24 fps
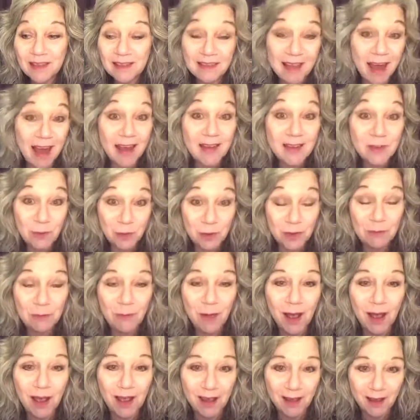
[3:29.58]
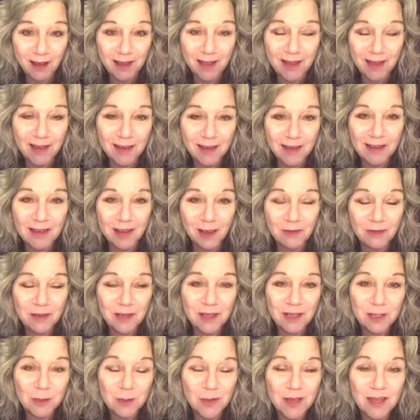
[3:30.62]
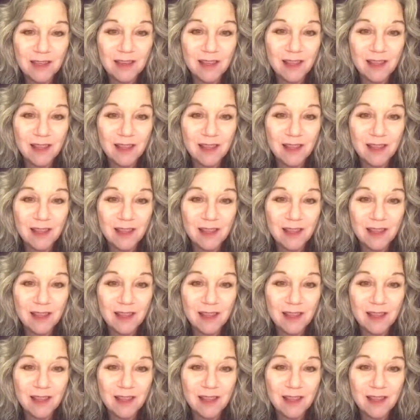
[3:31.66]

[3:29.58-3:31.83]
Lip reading: that's when my authentic self can speak